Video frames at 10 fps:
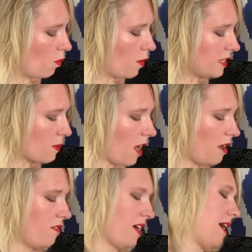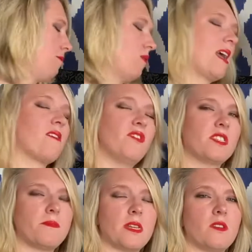As part of that, we have the
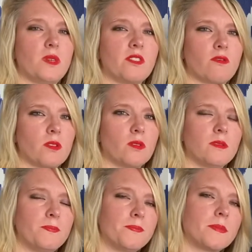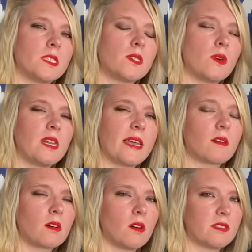de minimis rule. So in
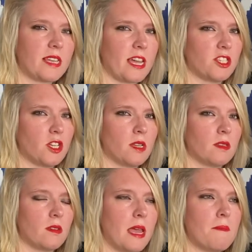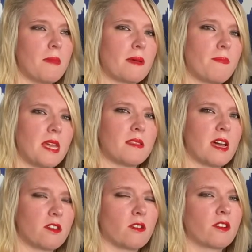legal causation, it might be
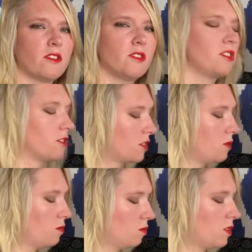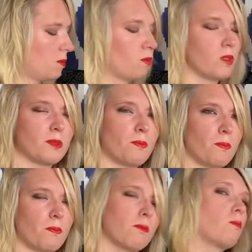that your conduct was
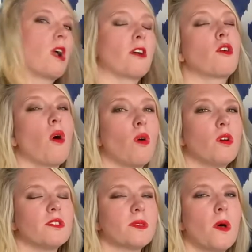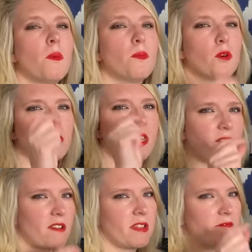a cause, but only a
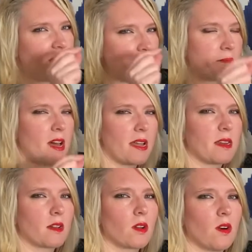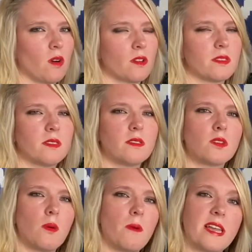very, very minor cause.
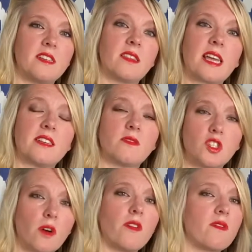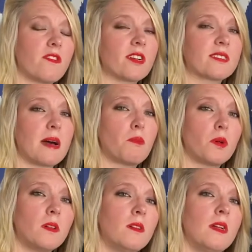So in the case of Jordan, for
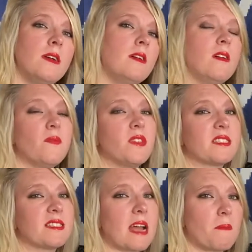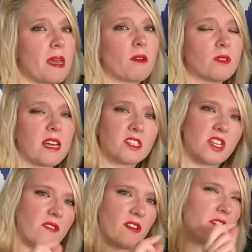example, the stabbing was
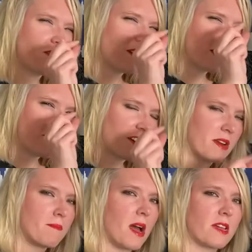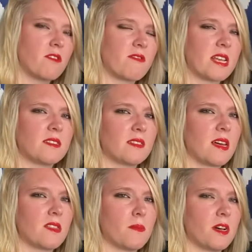actually a very, very, very minor reason
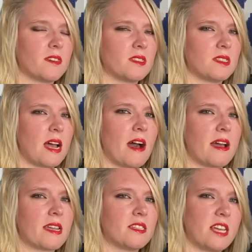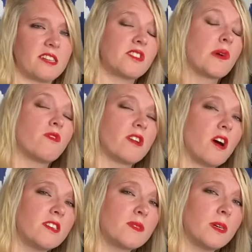that the person died. Yes, they were in
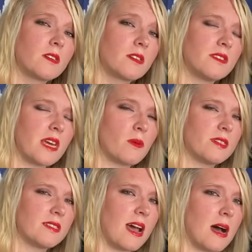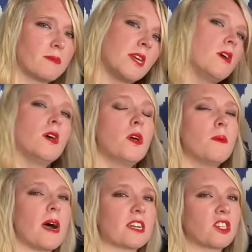hospital because they were stabbed,
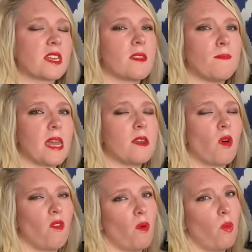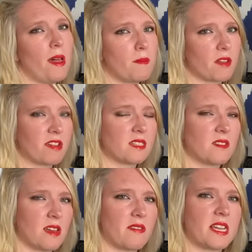but actually the main overwhelming reason
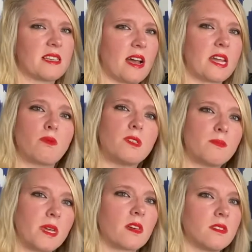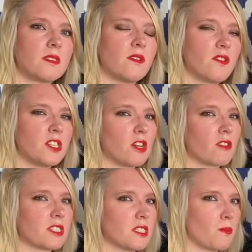that they died was because of the
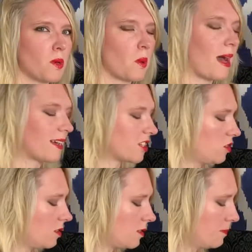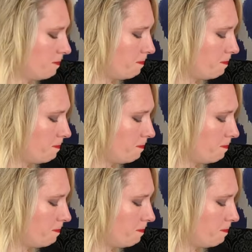doctor's poor actions.